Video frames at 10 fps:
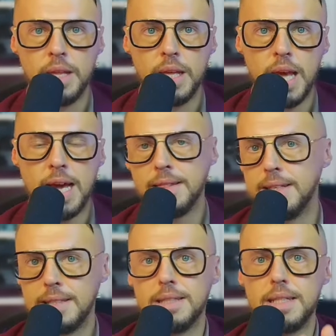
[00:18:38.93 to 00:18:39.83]
And
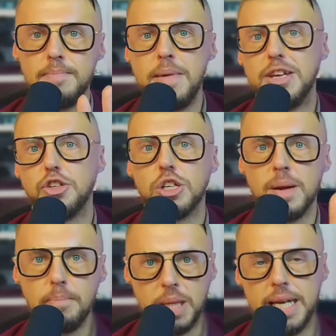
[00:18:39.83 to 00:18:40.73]
this is the major
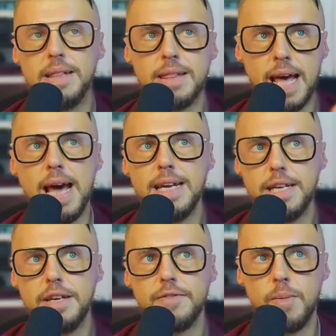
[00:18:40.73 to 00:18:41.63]
complaint that I
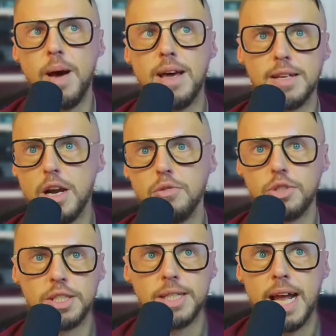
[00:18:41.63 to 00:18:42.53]
hear from other
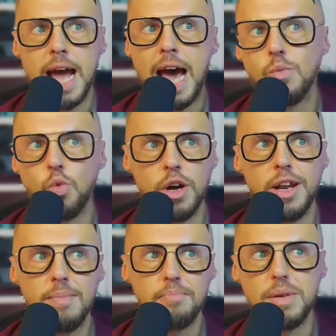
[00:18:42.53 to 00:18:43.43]
coaches. Like, I want
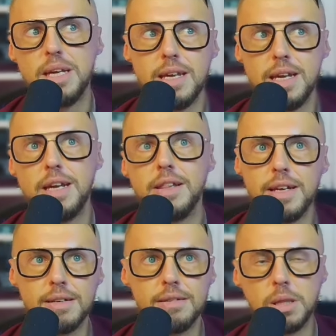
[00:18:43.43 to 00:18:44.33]
to be in
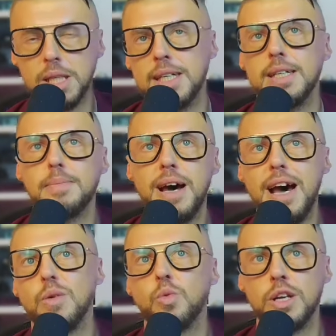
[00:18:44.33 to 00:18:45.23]
a club.
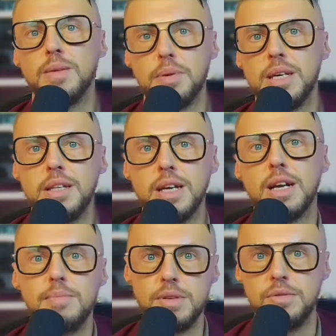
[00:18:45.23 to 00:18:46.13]
I want to be in a
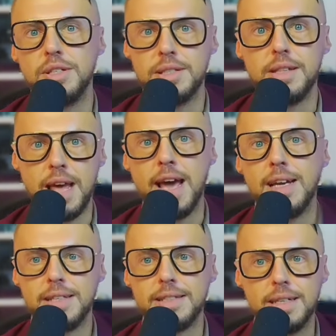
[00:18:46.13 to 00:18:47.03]
community that
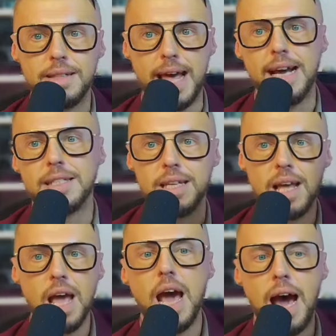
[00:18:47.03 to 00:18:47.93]
is the next
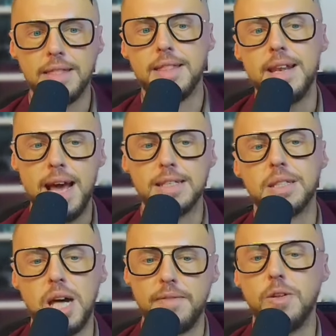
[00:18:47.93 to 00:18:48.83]
at the next
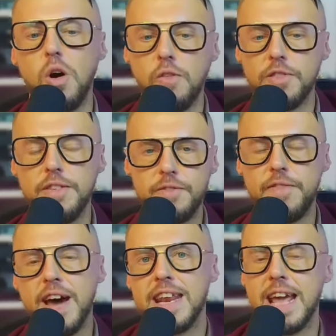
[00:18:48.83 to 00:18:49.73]
level of the
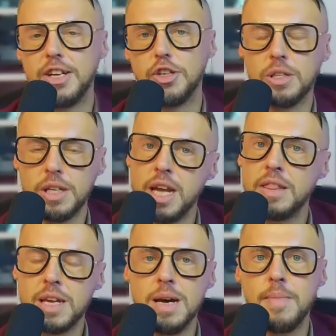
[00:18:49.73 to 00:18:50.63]
financial
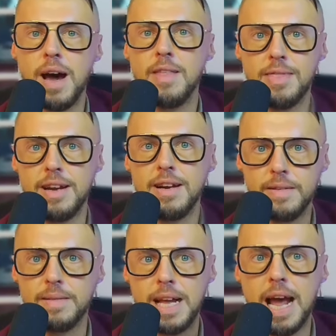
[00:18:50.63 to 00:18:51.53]
income at their
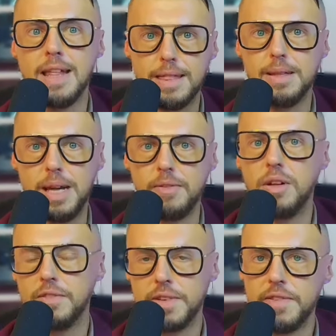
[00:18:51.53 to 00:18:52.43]
like at the level
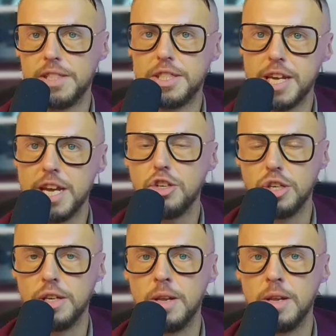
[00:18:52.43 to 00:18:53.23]
of sophistication